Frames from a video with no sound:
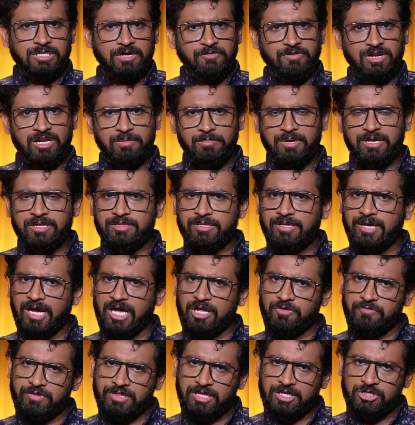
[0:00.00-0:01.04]
available in the
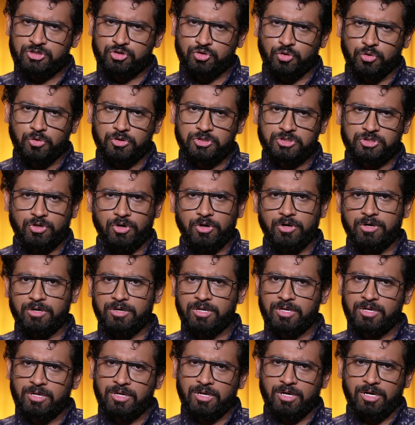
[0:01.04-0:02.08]
Ayurvedic stores or
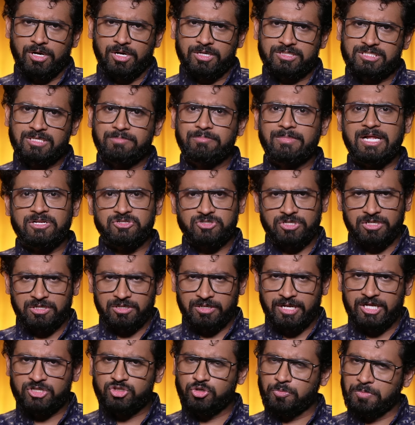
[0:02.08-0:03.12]
some
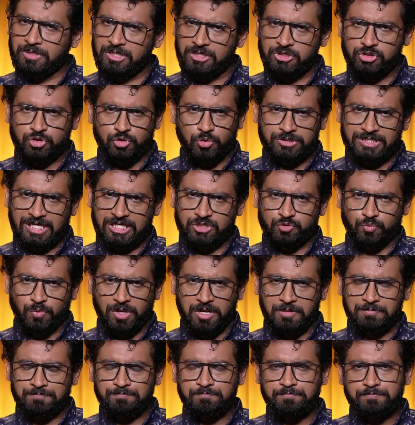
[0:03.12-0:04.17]
naturopathy stores as
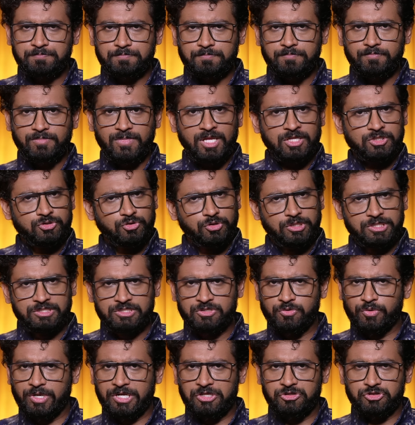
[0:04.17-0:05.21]
well. So
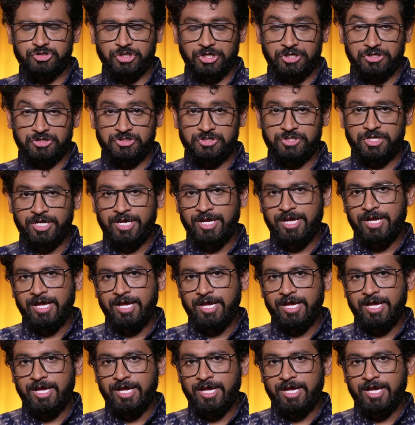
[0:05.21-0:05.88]
this you can change.